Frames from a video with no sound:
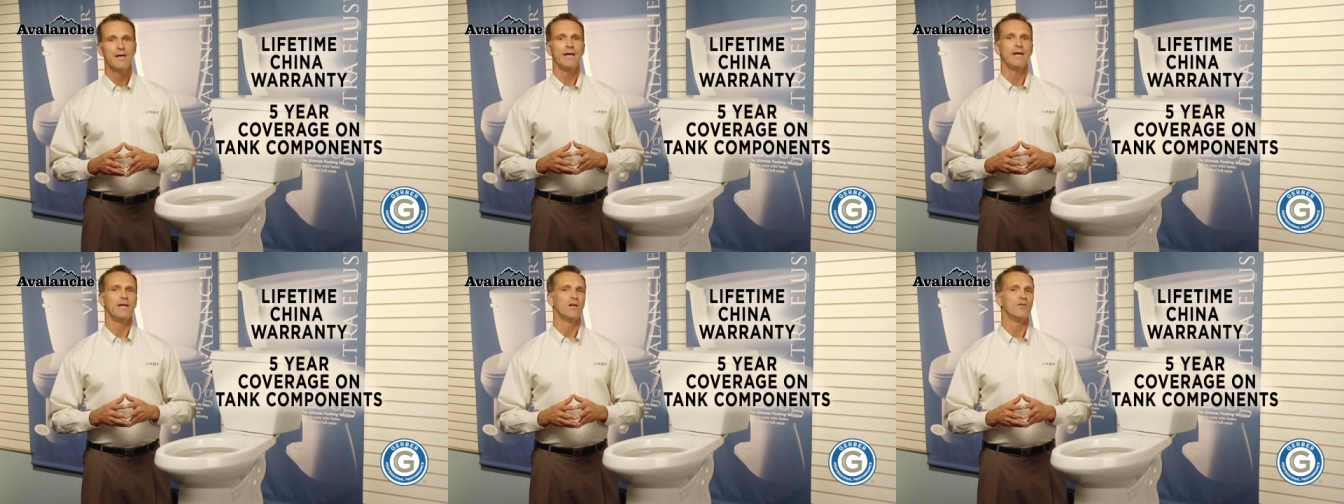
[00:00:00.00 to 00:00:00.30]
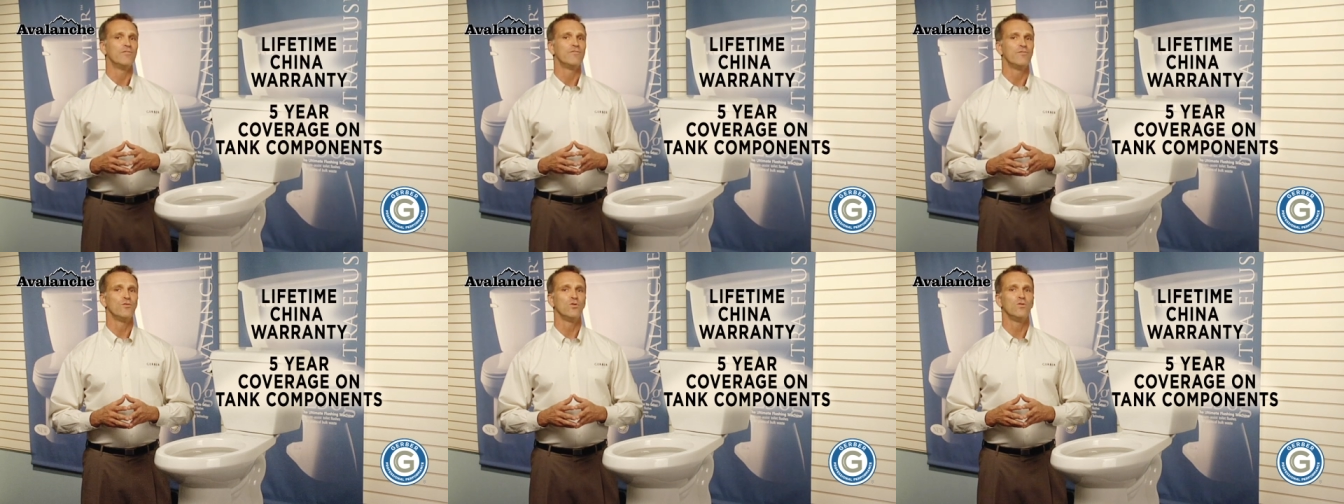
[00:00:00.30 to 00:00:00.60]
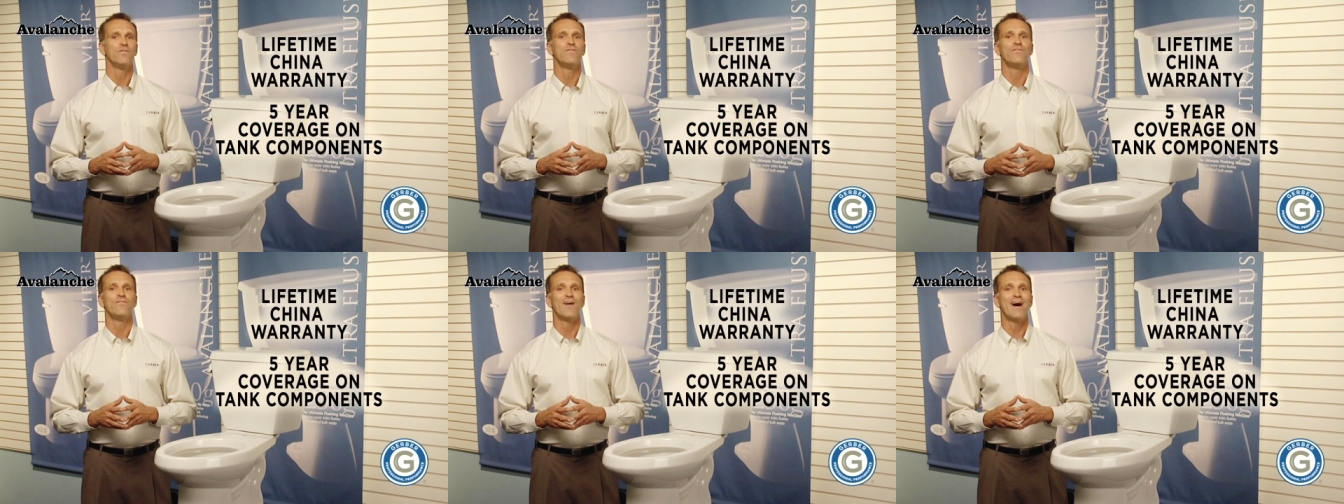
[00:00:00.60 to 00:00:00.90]
and a
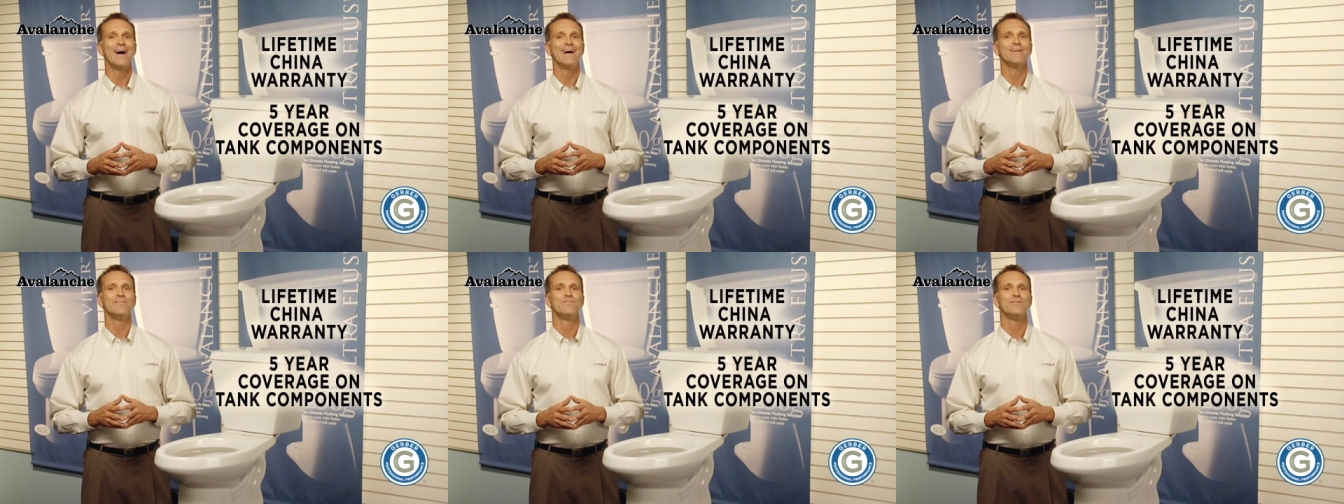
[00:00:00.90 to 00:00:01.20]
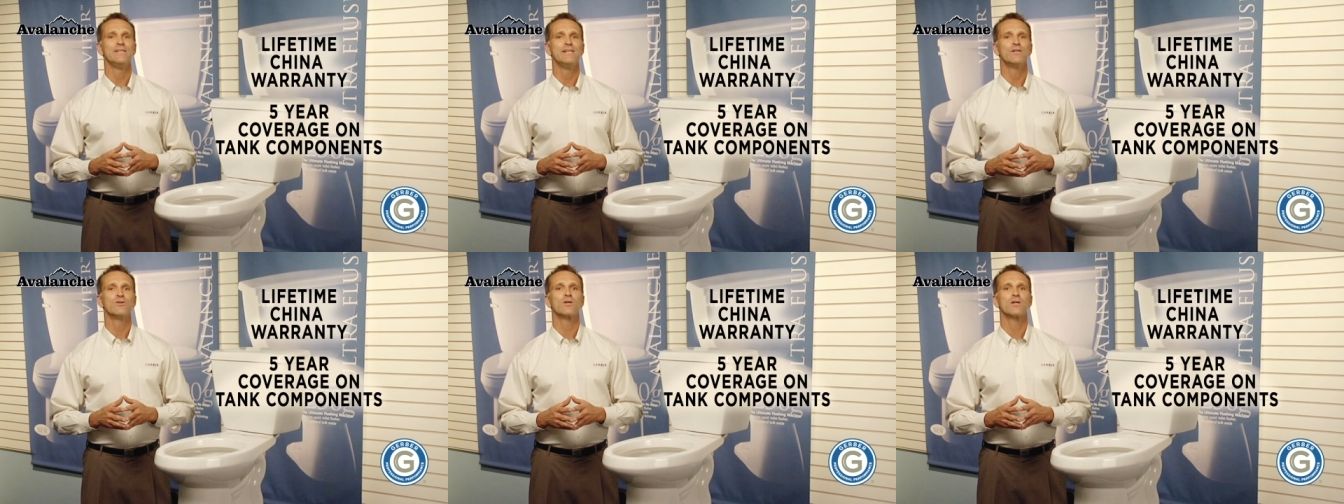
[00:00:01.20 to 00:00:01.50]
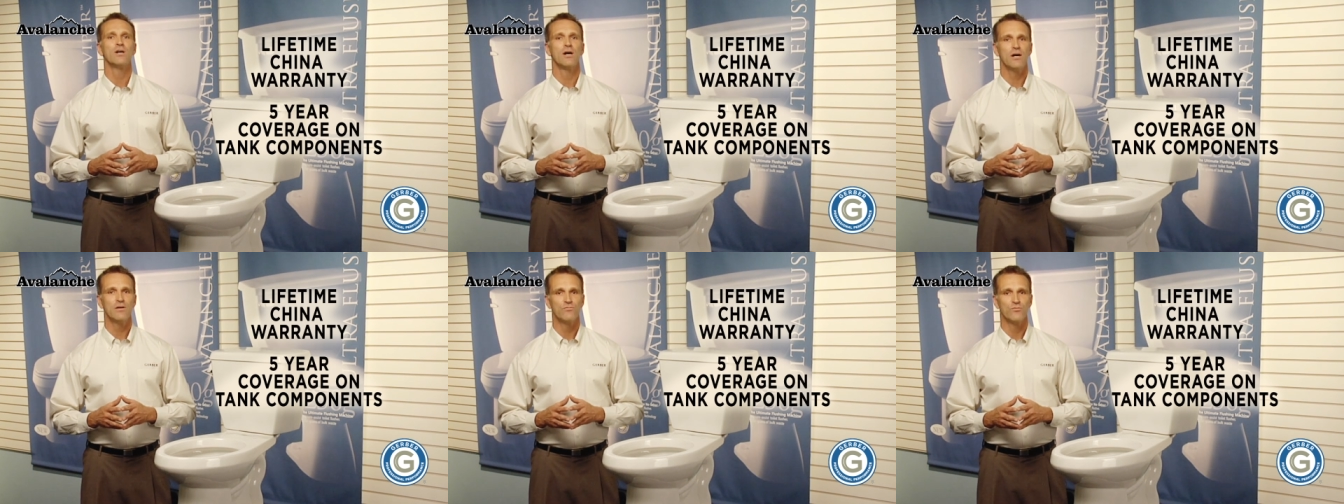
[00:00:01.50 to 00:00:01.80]
full 5-year
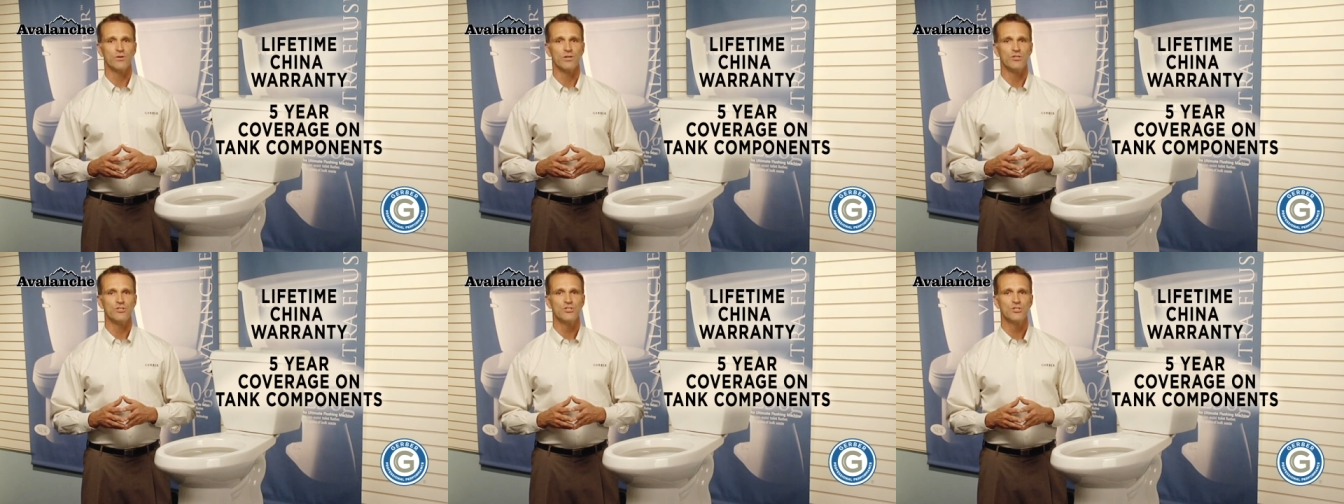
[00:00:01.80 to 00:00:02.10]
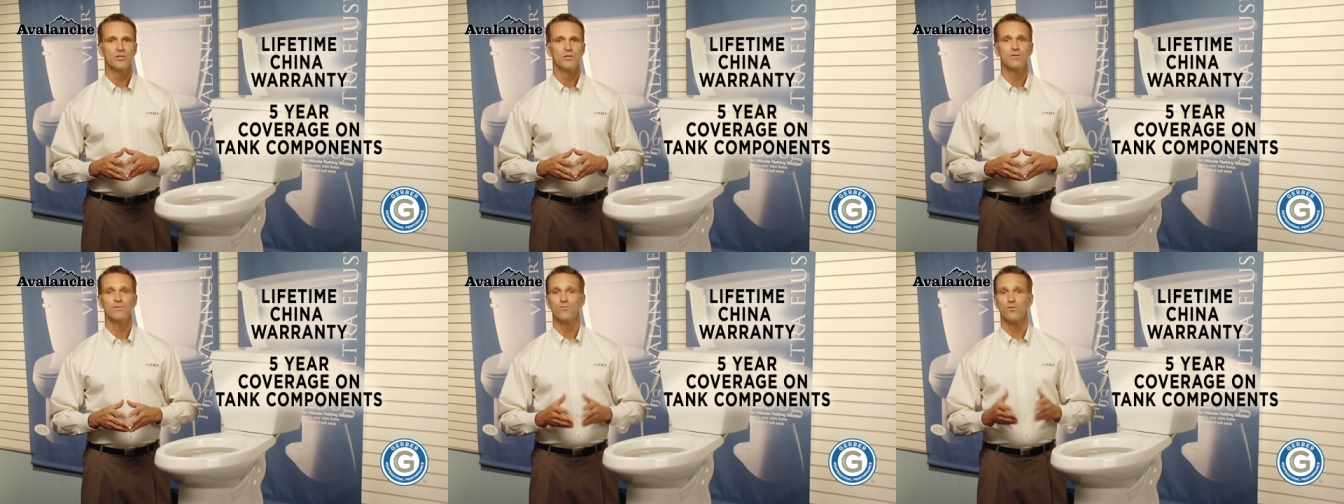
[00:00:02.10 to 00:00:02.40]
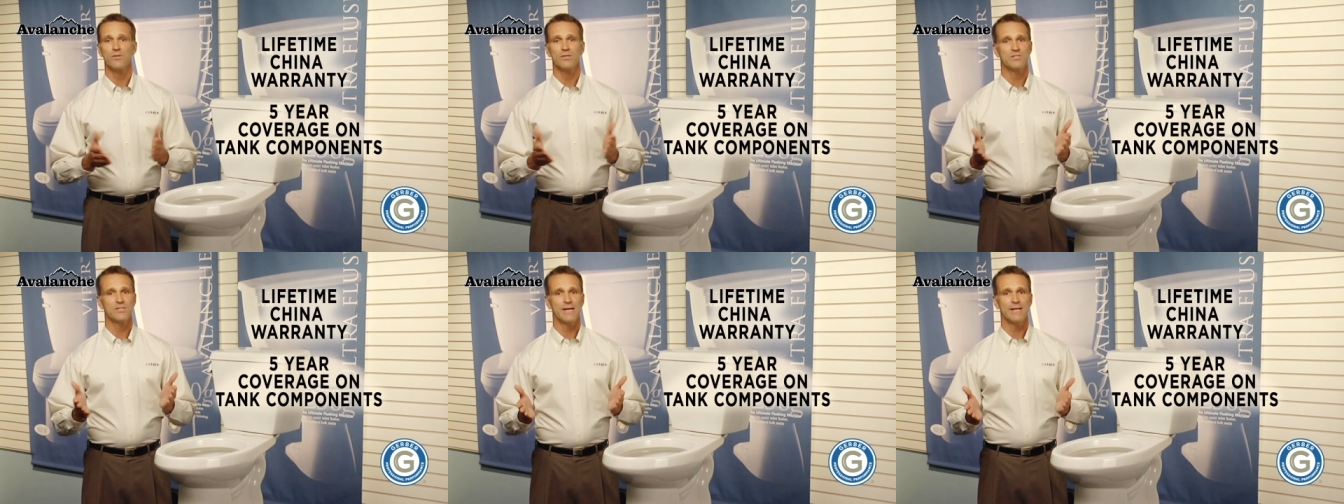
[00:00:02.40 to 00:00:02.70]
coverage
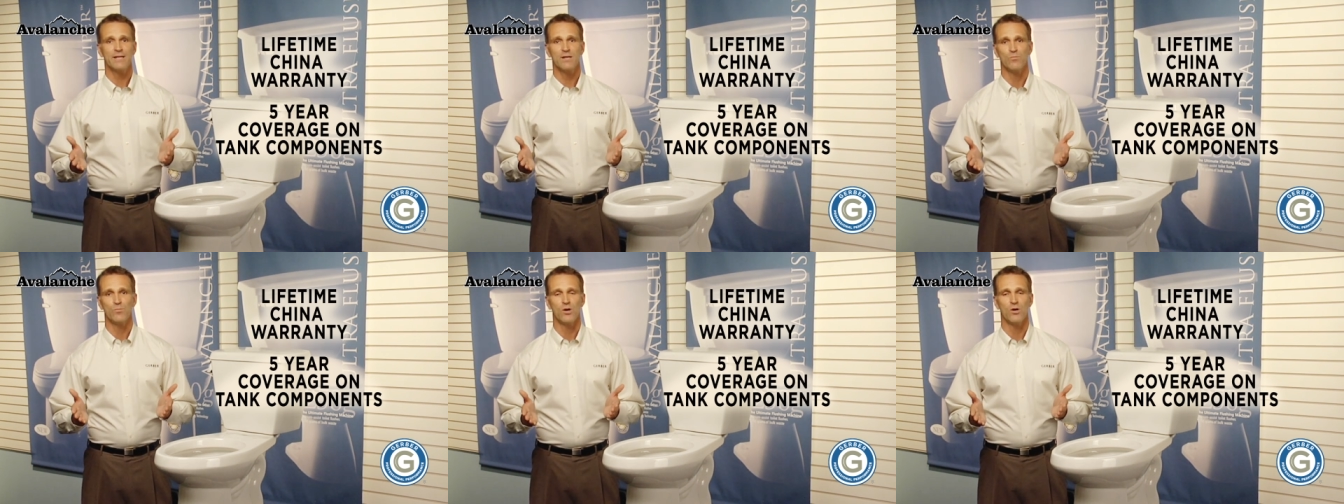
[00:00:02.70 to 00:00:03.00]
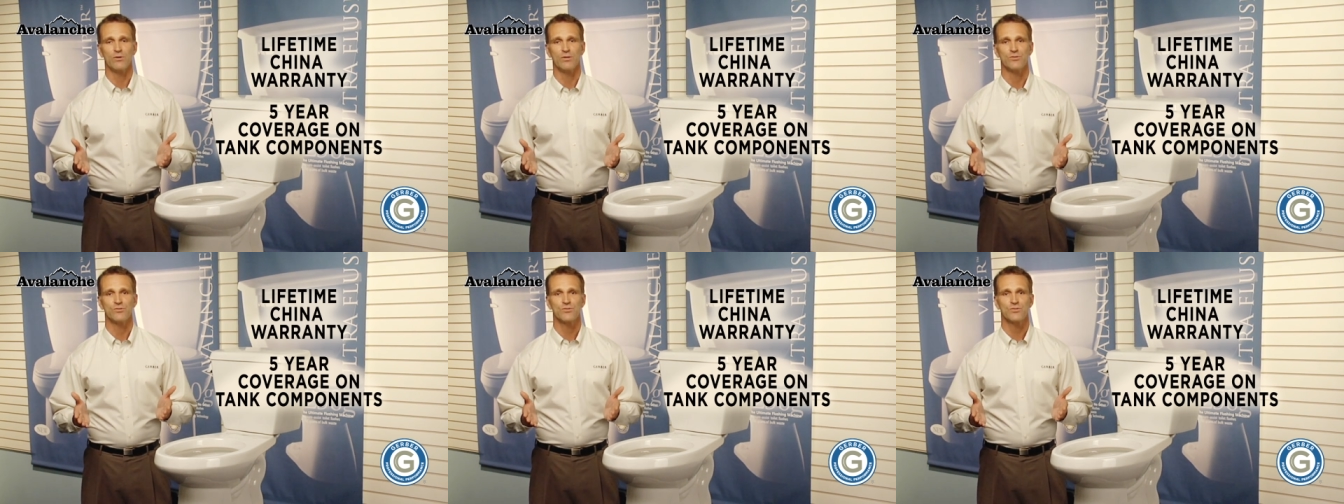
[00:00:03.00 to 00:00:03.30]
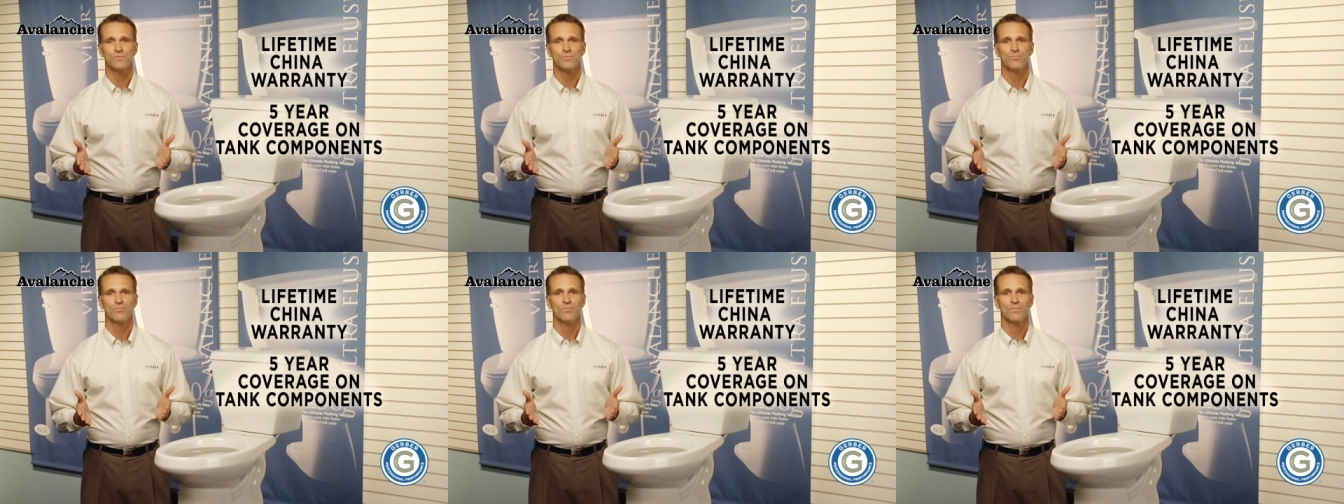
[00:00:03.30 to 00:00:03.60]
for the tank components.